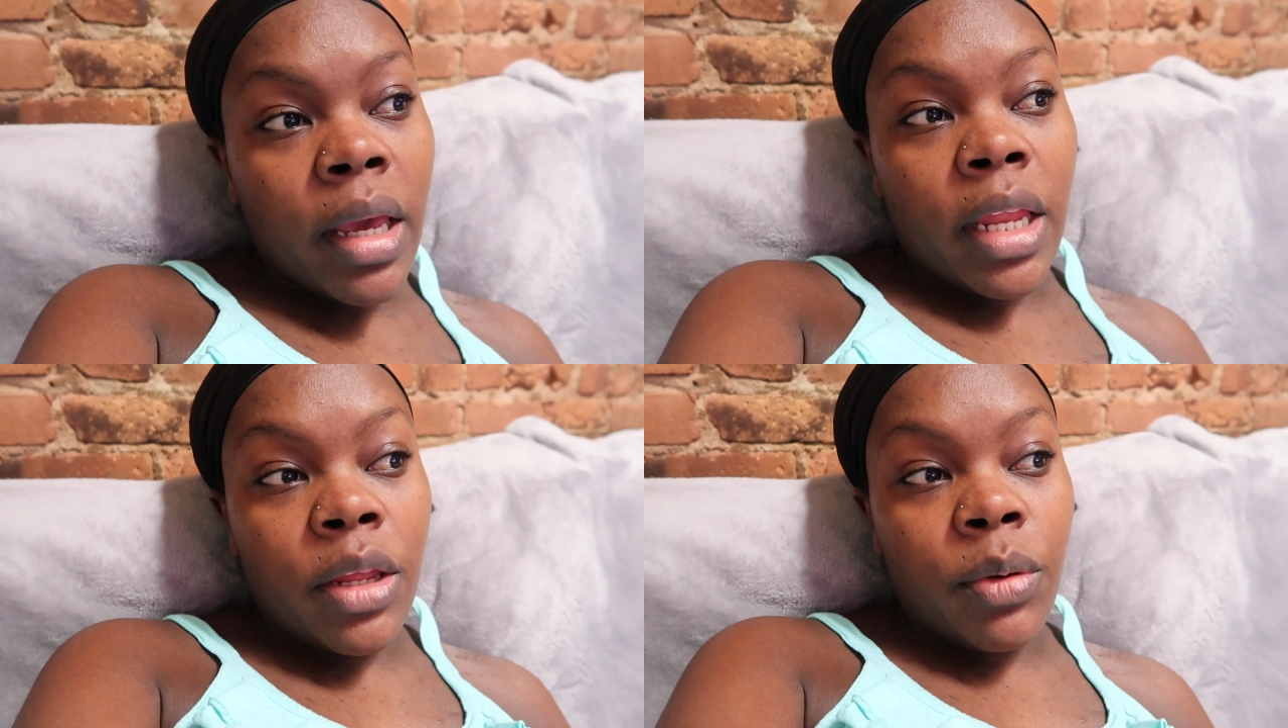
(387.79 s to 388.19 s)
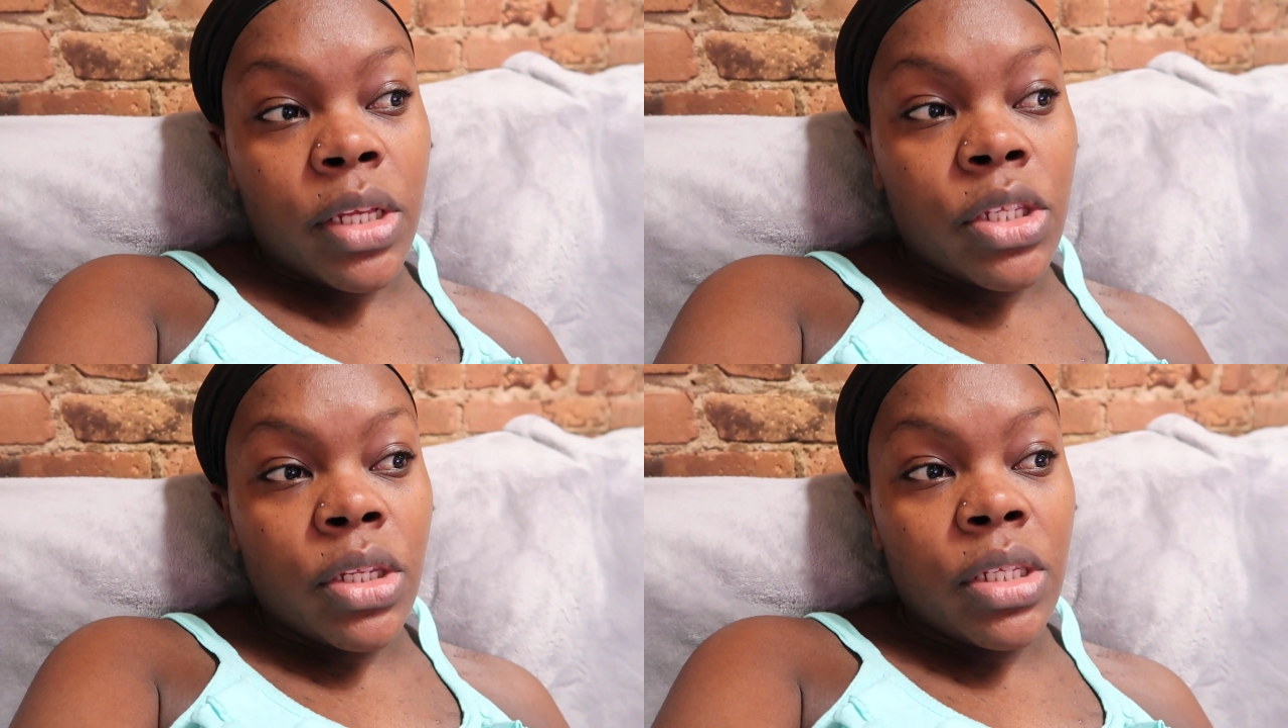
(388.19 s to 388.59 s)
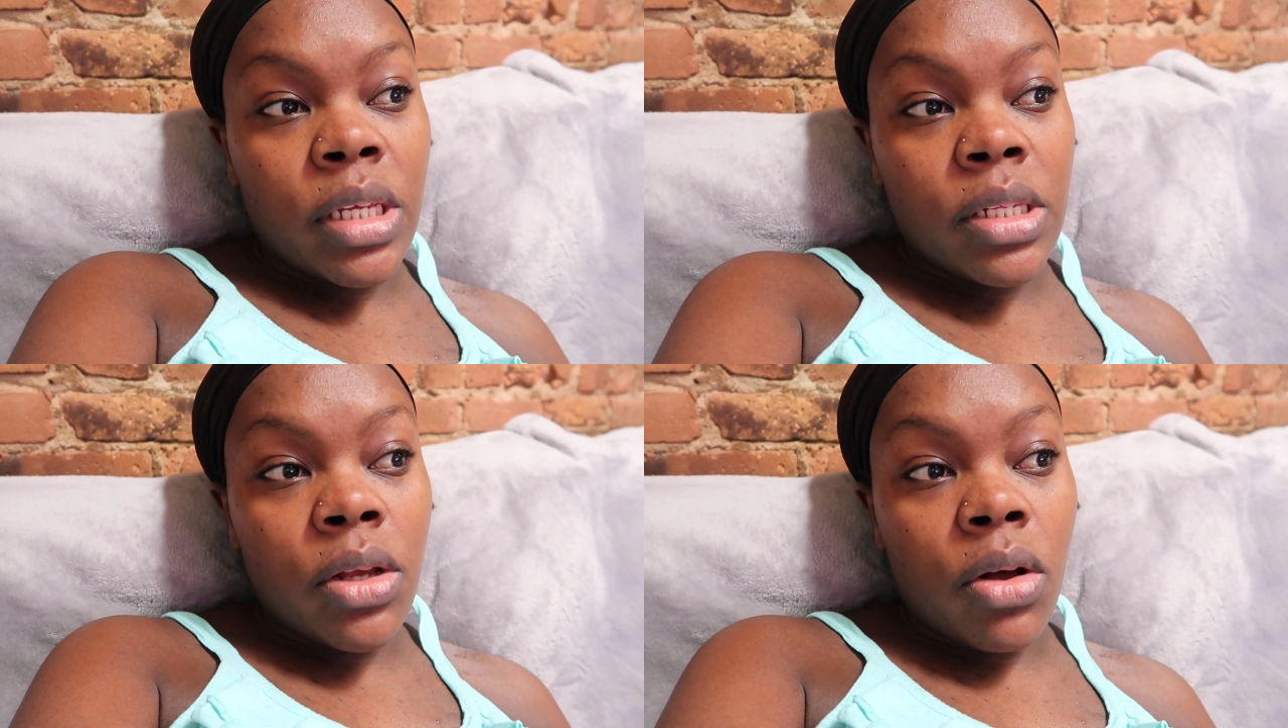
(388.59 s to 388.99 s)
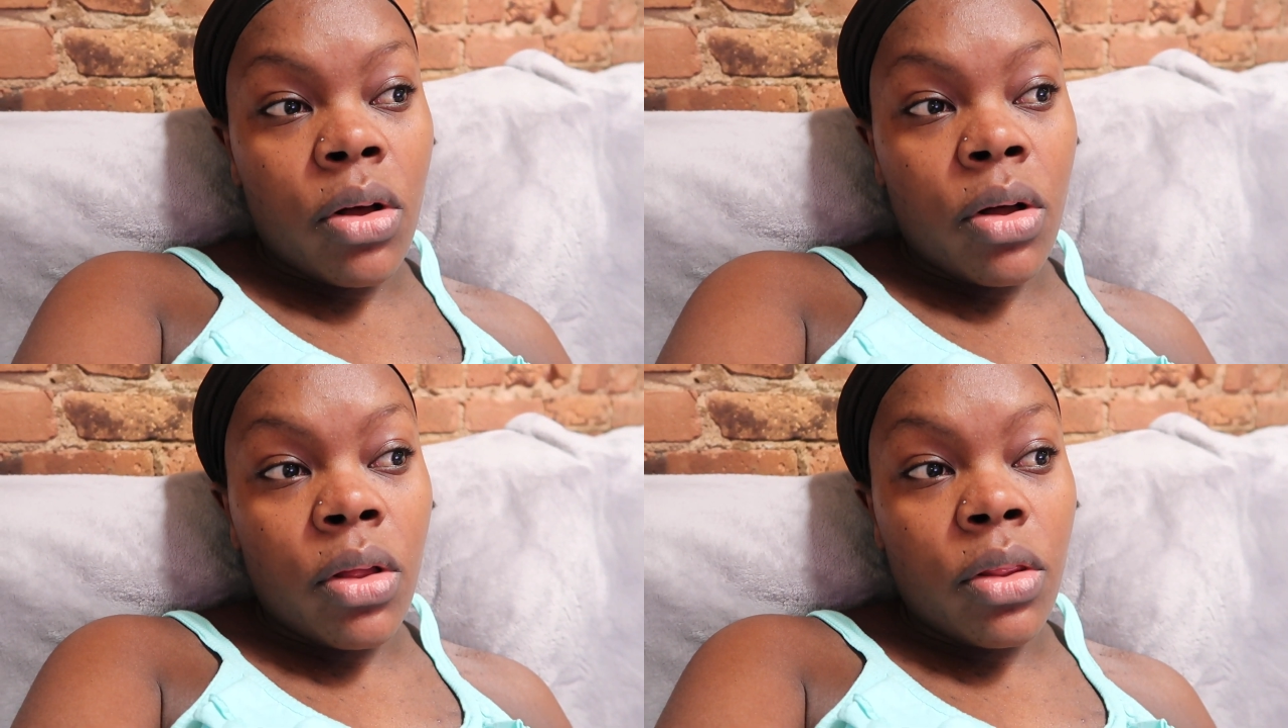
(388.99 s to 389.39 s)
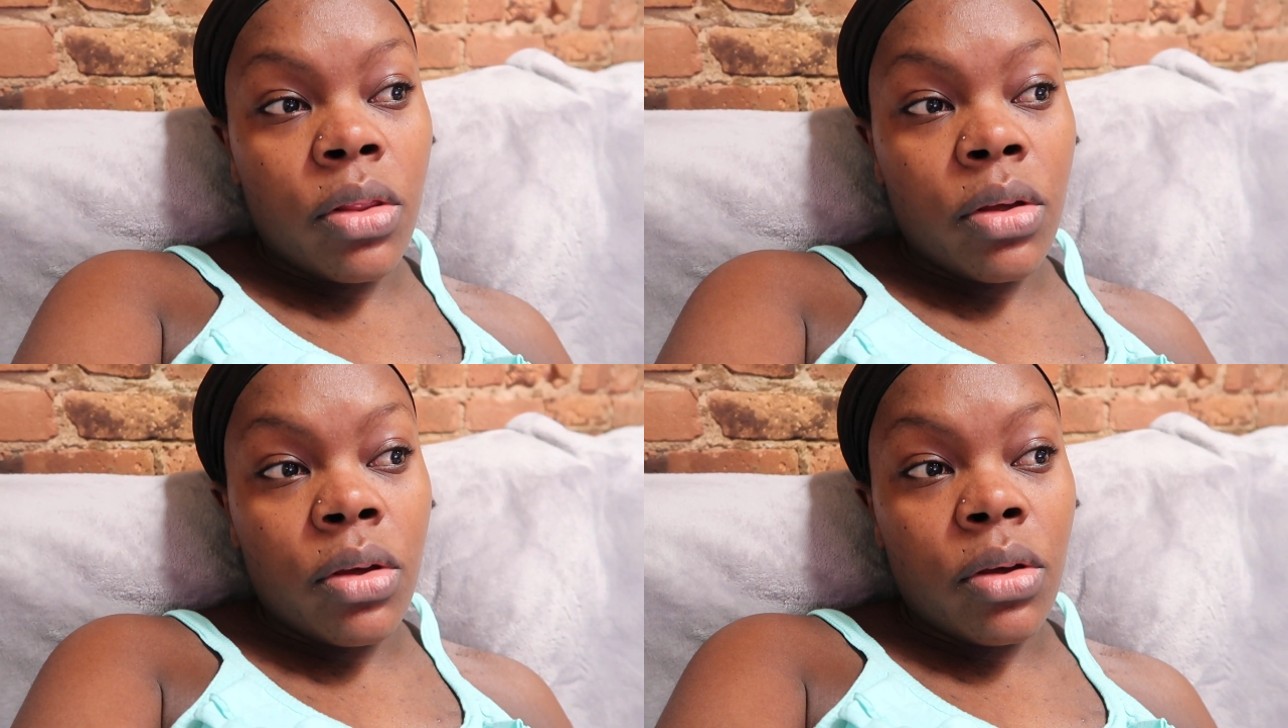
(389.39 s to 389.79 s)
Anyway, so he says,
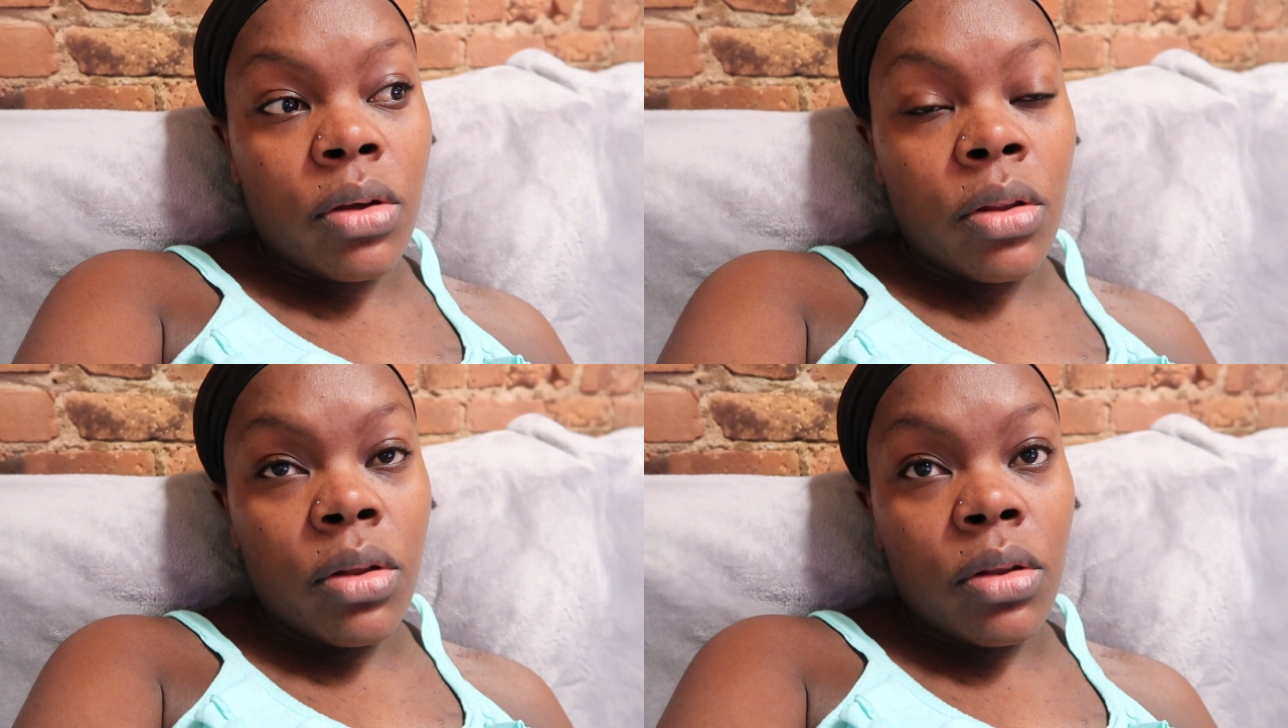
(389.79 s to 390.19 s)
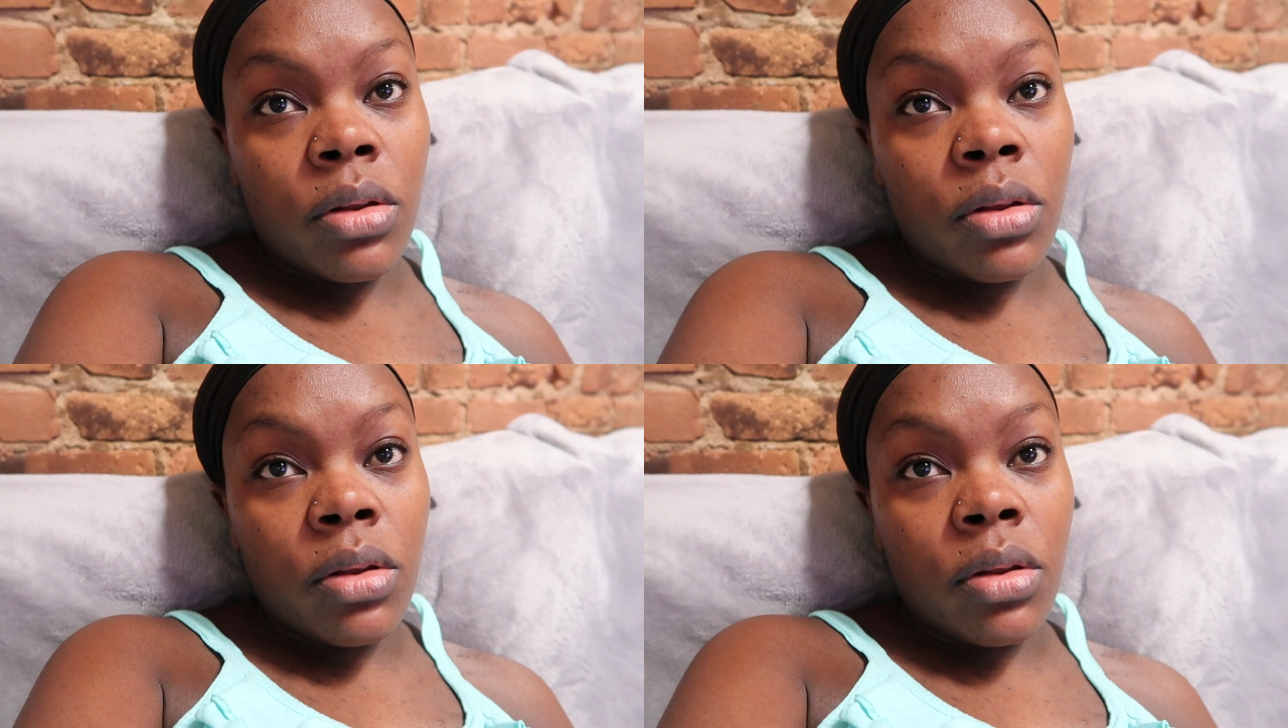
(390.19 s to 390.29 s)
the